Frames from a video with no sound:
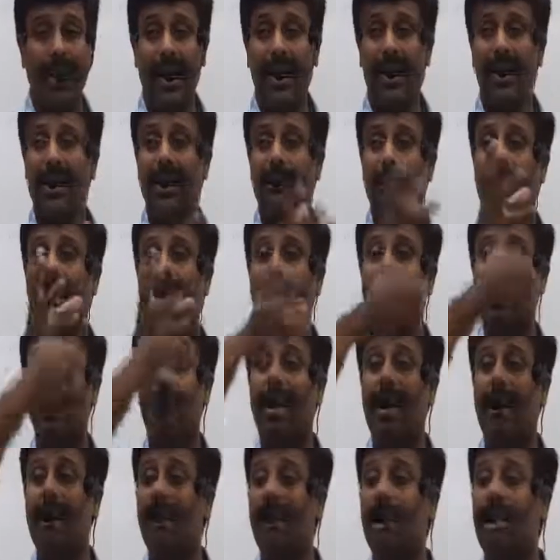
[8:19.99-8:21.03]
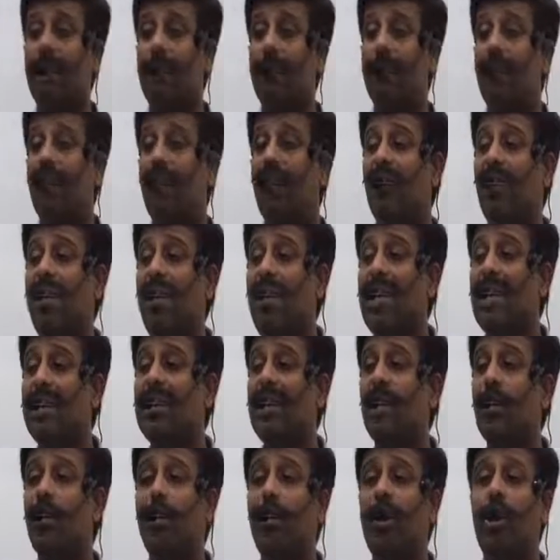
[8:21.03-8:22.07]
and then multiply by the number of areas
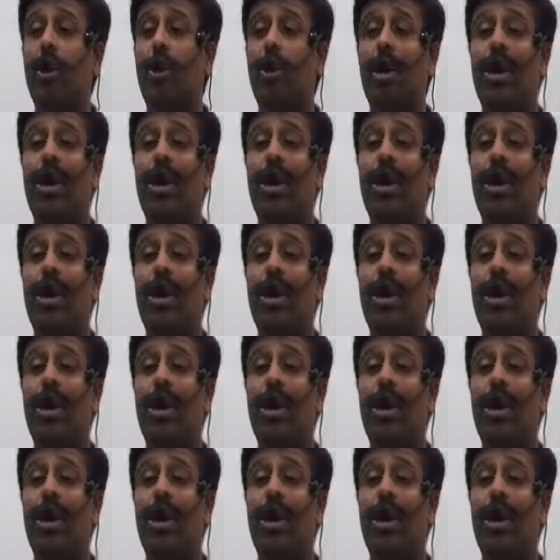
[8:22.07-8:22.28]
and obtain